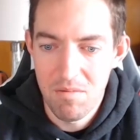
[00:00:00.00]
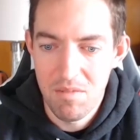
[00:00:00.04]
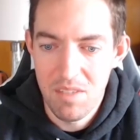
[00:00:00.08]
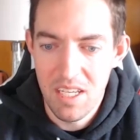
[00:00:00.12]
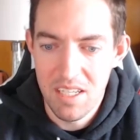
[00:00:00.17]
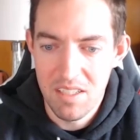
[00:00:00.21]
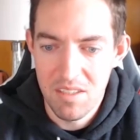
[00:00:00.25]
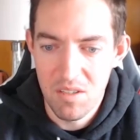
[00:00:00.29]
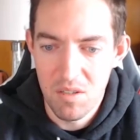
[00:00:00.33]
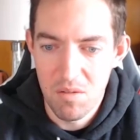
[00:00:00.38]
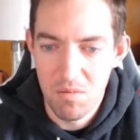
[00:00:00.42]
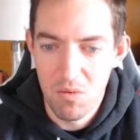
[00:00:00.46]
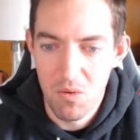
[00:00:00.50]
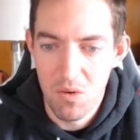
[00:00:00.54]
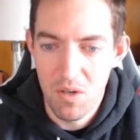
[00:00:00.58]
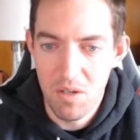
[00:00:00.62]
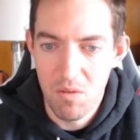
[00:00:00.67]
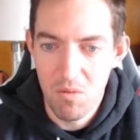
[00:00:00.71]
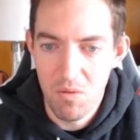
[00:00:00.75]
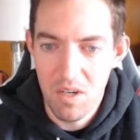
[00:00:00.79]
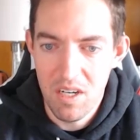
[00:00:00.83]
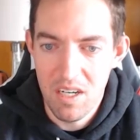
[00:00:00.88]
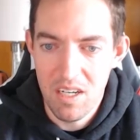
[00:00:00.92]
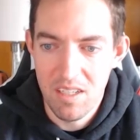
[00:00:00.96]
get to a
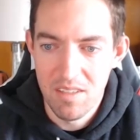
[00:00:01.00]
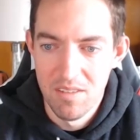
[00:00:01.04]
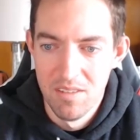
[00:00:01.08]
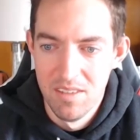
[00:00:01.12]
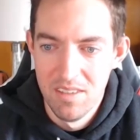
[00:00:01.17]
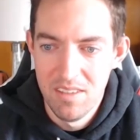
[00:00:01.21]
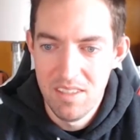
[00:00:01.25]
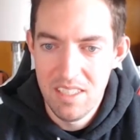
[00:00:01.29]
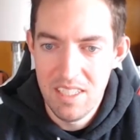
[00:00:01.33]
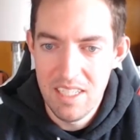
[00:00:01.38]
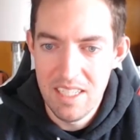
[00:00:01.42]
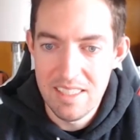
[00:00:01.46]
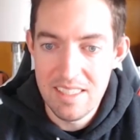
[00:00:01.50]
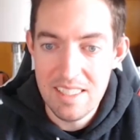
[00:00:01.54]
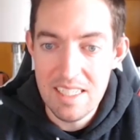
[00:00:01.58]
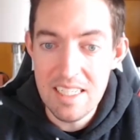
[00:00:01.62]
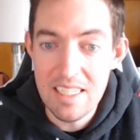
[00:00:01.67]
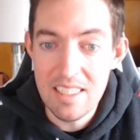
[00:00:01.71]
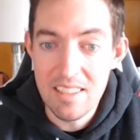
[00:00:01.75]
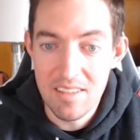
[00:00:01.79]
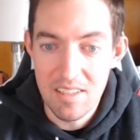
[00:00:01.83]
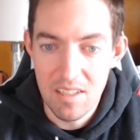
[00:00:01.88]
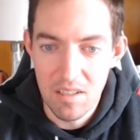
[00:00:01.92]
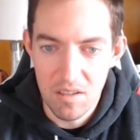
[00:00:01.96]
point where it's
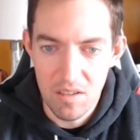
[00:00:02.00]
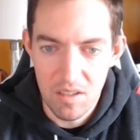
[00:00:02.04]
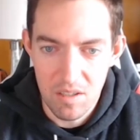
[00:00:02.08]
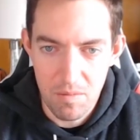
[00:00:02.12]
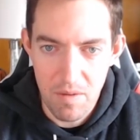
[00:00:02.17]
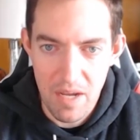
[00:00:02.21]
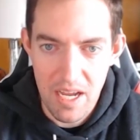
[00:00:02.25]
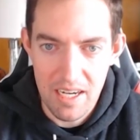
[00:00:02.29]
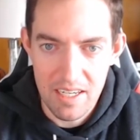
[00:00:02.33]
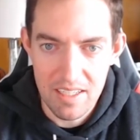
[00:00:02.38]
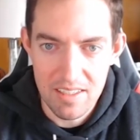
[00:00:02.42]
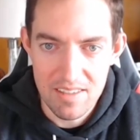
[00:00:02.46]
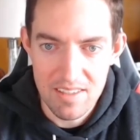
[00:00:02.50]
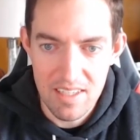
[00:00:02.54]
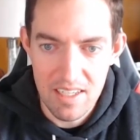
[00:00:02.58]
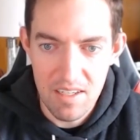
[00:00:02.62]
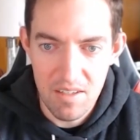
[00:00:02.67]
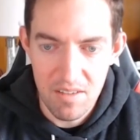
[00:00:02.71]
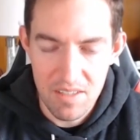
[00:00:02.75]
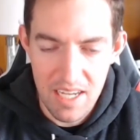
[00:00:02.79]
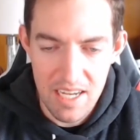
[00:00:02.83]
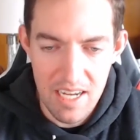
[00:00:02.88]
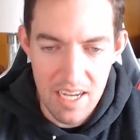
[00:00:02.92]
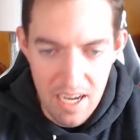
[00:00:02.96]
easy to look back and say,
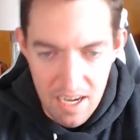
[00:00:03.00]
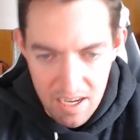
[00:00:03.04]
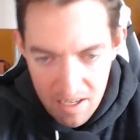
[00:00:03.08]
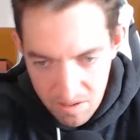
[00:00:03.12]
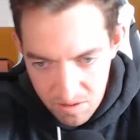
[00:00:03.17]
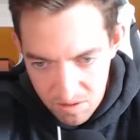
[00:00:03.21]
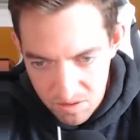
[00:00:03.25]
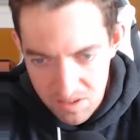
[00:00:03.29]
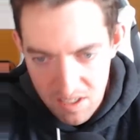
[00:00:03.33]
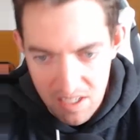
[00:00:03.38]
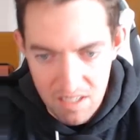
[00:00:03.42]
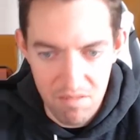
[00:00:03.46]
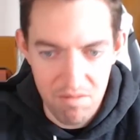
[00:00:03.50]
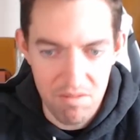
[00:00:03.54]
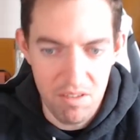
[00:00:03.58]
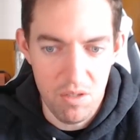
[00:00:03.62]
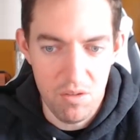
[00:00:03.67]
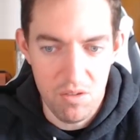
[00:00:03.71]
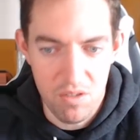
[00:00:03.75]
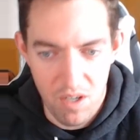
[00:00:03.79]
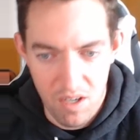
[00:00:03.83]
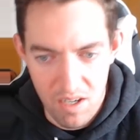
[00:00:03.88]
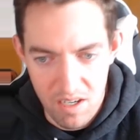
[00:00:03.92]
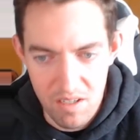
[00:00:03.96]
okay, I understand the
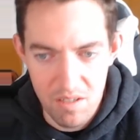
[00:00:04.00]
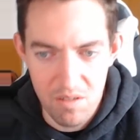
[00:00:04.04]
flow chart.